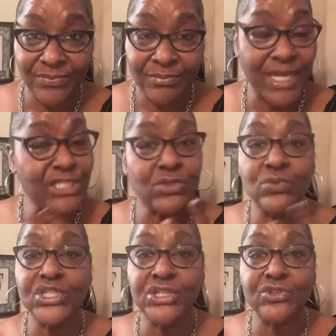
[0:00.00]
My
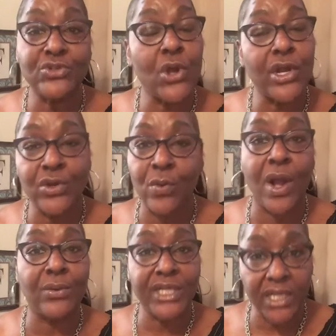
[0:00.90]
2 children are
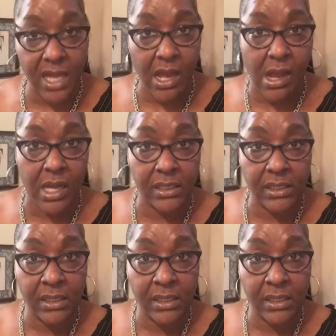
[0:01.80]
grown and gone.